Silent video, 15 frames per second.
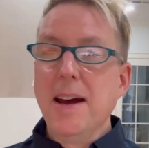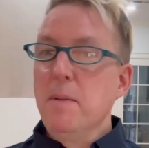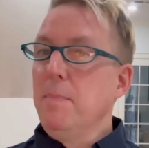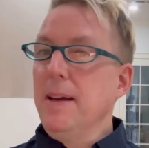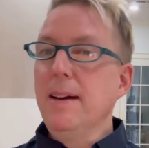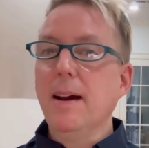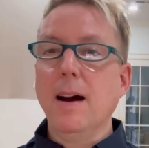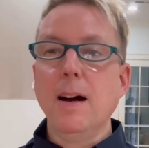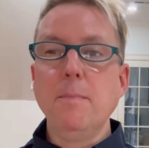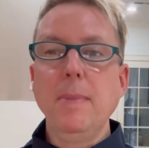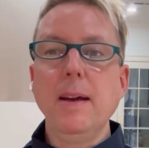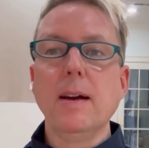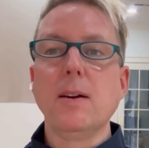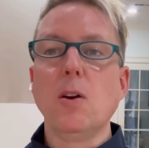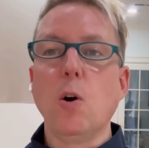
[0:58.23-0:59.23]

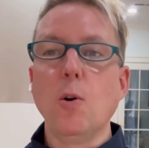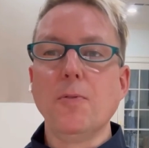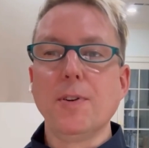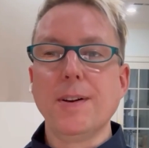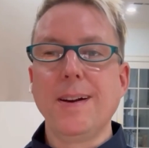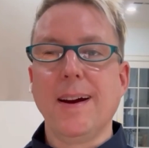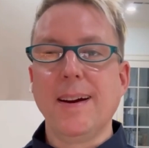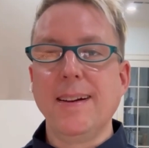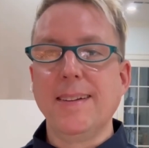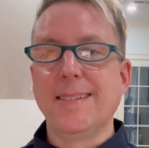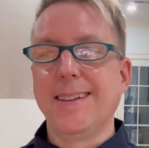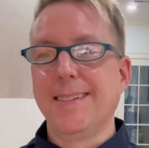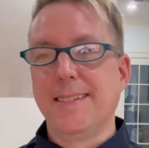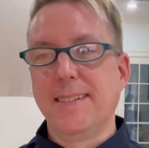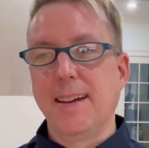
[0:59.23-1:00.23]
becoming an overnight
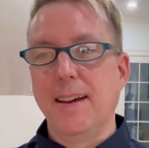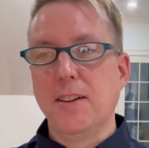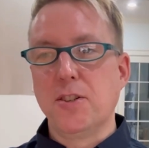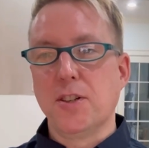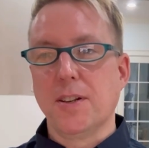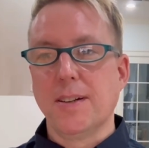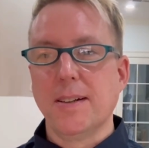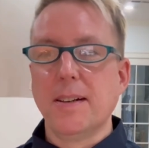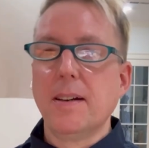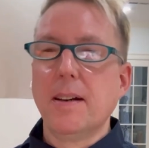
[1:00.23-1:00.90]
sensation.